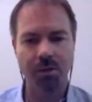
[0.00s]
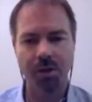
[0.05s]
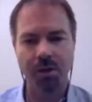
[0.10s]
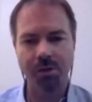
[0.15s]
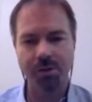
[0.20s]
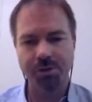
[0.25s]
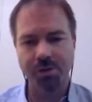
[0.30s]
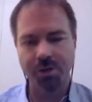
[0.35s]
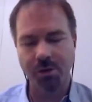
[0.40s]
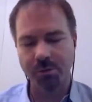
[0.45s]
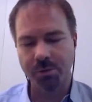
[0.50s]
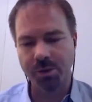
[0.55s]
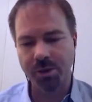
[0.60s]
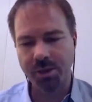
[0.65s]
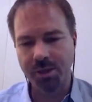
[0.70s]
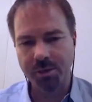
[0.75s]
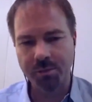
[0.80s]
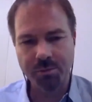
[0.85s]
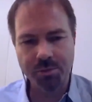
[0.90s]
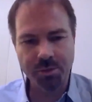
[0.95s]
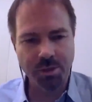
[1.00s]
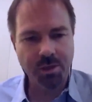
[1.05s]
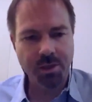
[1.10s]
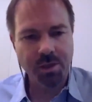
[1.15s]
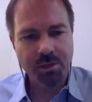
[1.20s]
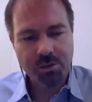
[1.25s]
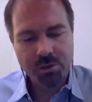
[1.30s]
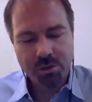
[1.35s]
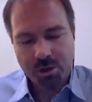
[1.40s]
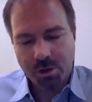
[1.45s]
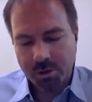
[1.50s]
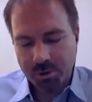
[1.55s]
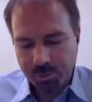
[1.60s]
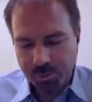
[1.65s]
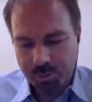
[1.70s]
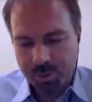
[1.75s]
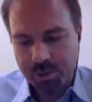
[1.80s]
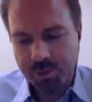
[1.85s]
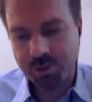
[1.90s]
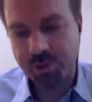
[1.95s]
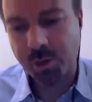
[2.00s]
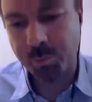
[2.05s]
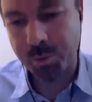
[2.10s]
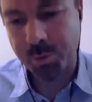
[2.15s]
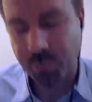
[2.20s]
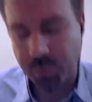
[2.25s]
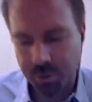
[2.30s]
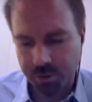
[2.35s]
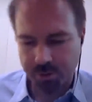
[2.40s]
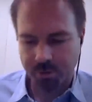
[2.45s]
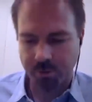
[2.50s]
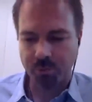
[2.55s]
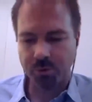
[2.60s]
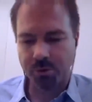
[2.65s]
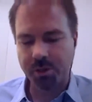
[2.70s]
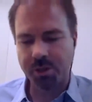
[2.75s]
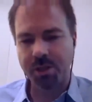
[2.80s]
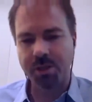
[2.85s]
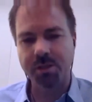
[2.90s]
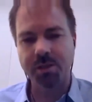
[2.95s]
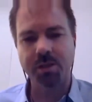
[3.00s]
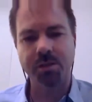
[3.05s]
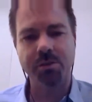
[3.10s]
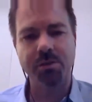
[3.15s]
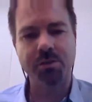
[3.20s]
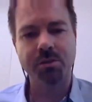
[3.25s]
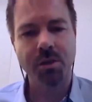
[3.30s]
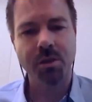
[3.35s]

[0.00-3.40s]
I'll start with themes and then Charles, please jump in with some more details.